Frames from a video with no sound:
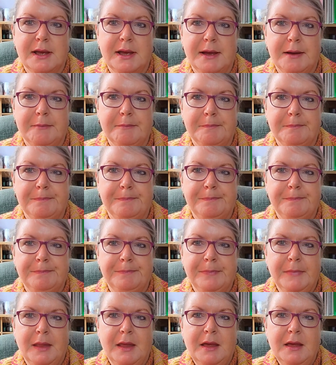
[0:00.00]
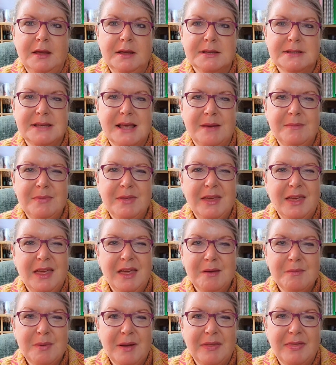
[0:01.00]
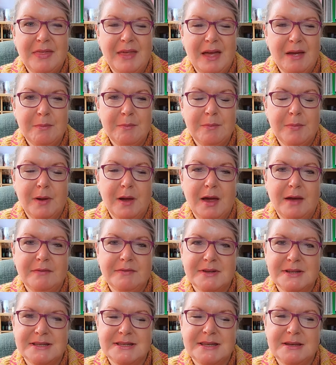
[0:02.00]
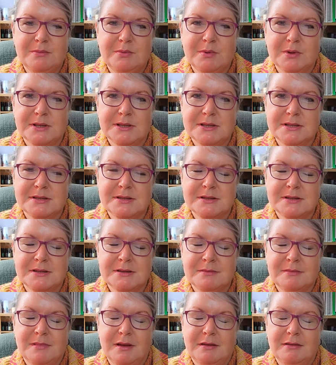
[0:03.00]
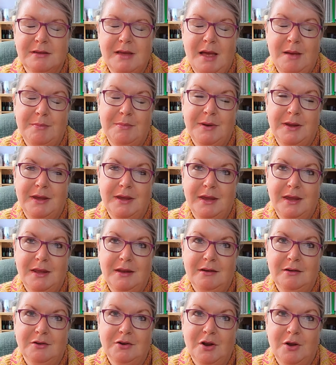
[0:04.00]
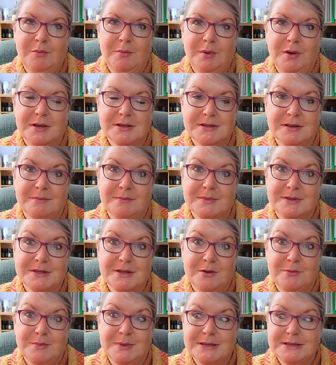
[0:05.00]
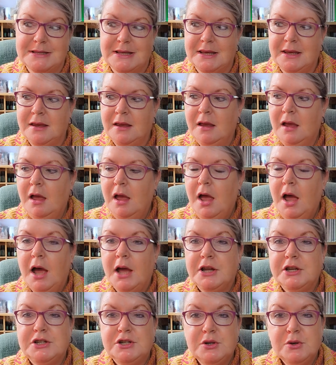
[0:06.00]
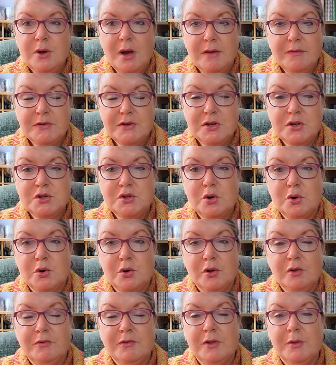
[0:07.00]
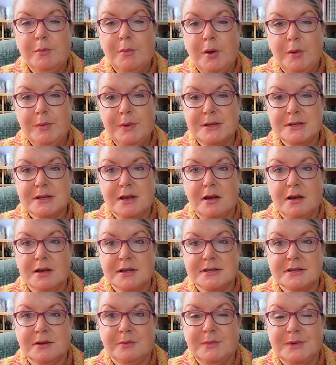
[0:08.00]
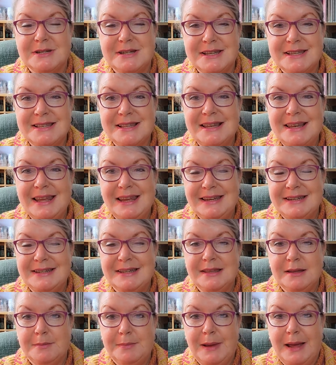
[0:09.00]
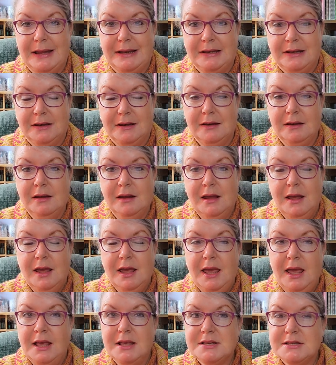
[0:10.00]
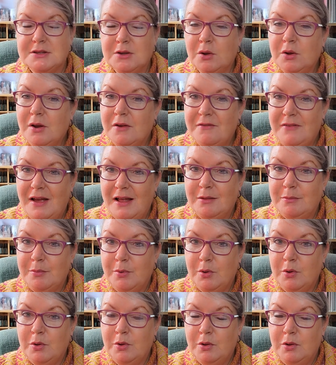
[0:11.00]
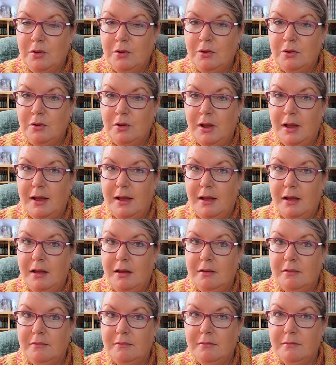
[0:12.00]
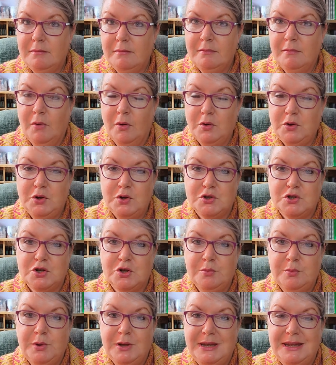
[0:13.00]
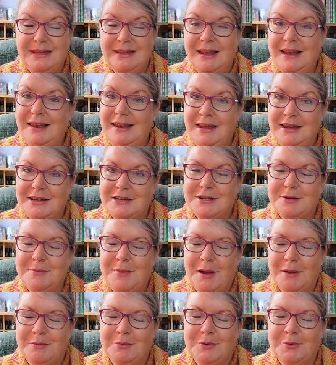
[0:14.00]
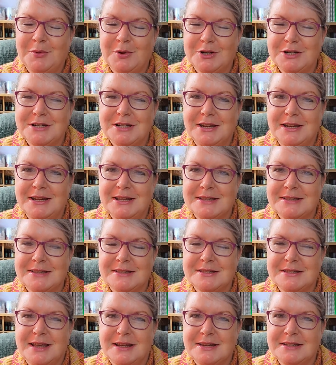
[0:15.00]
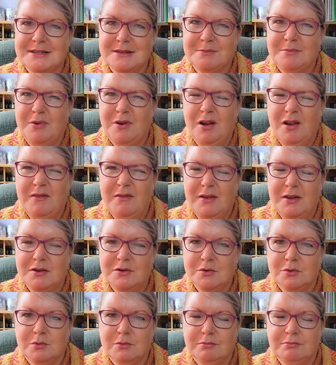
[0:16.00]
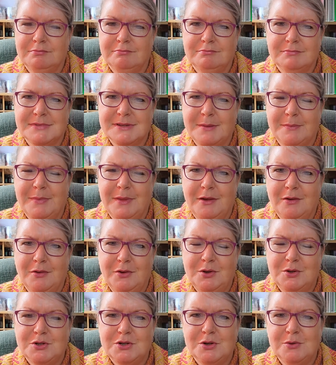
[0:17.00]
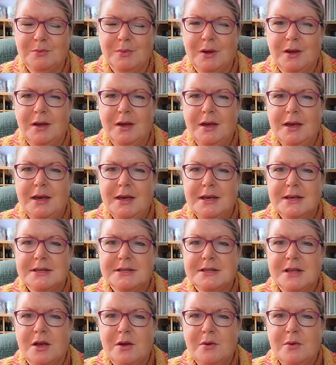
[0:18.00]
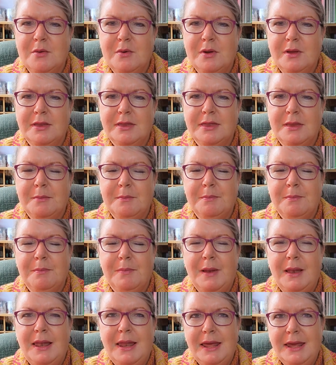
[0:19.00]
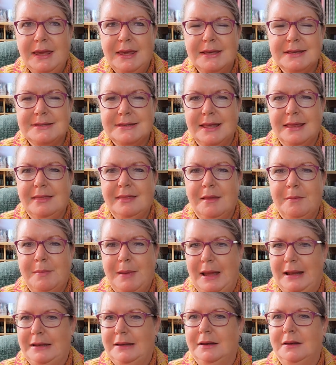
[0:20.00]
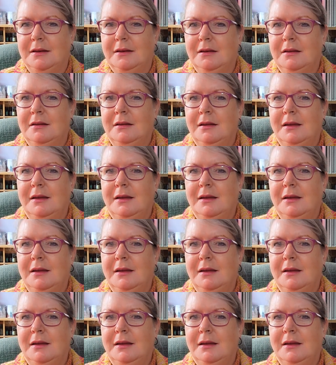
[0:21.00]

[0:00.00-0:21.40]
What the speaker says: So I'm thinking about that, but I have to see what's happening in October because I'm so busy. I do have a tutorial for the Moebius cast on, which is linked in the pattern. It's not available on YouTube. You need the link to be able to watch it. Is it set as a private or something on YouTube? So the link is in the pattern.